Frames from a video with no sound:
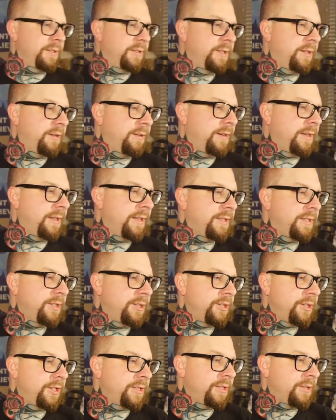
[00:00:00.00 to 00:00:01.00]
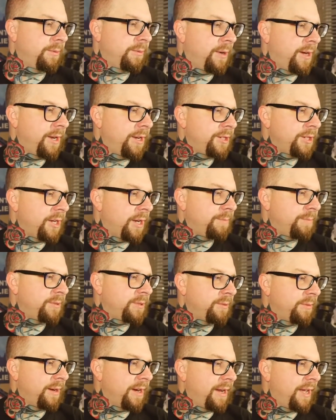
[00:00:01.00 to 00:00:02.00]
So let's adjust the wattage up
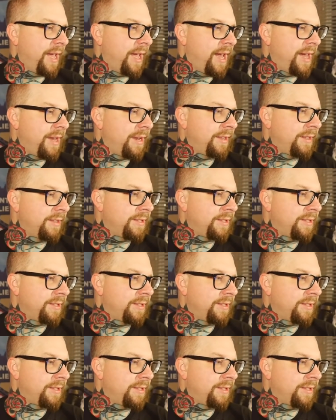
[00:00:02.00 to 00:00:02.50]
to where I had it.